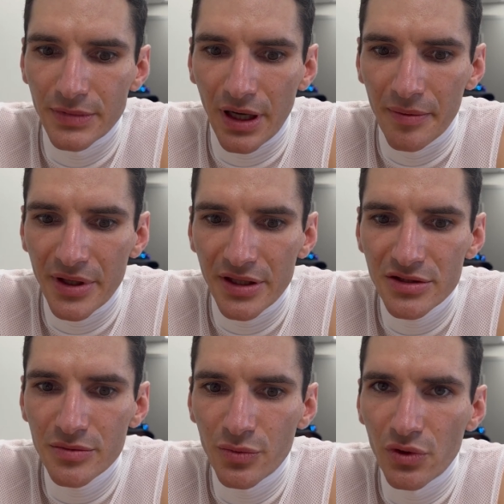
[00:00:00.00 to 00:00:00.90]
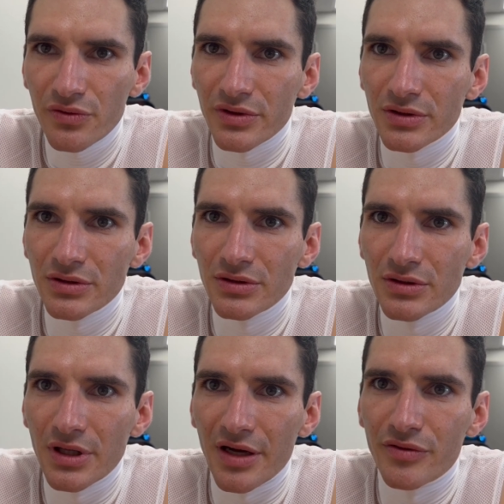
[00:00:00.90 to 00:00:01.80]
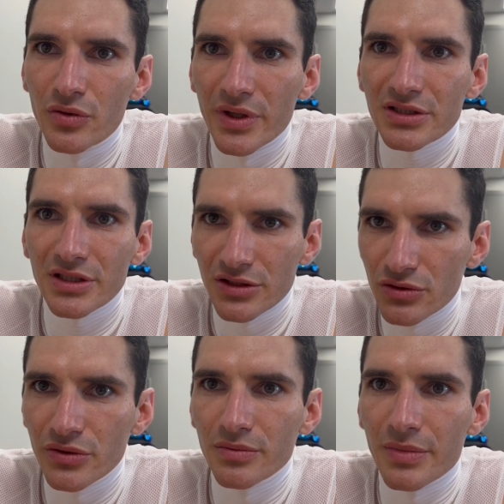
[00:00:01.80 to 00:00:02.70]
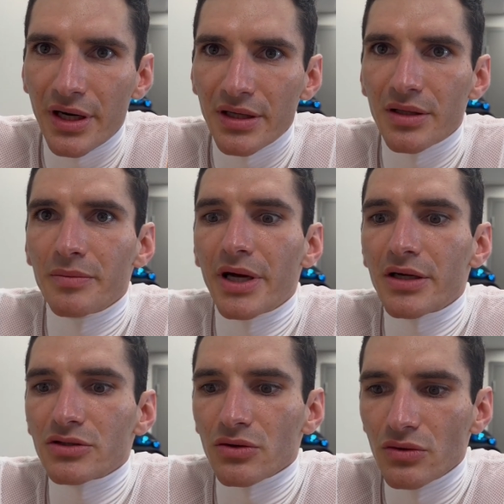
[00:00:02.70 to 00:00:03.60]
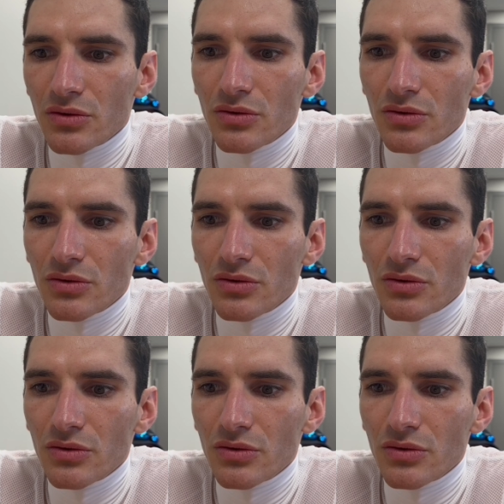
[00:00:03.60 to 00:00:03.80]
And he's improving. Every race he's doing better and better, so